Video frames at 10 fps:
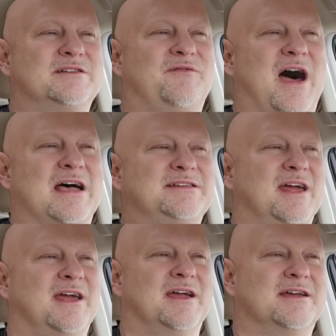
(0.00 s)

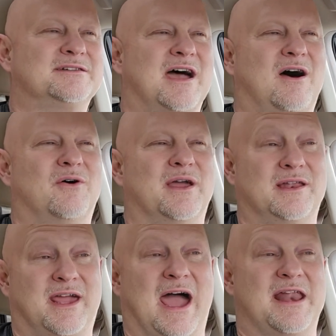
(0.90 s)
fascinating is how
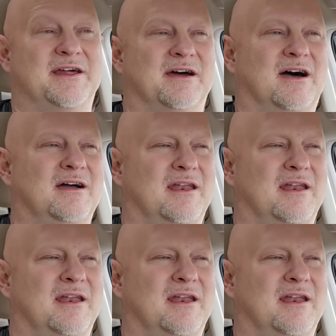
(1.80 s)
in Canada,